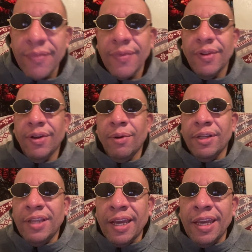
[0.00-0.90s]
So we're
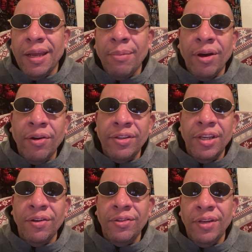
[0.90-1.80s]
talking about
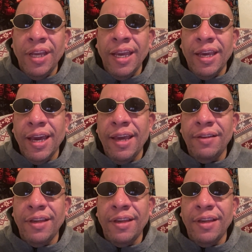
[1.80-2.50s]
hotels tonight, guys.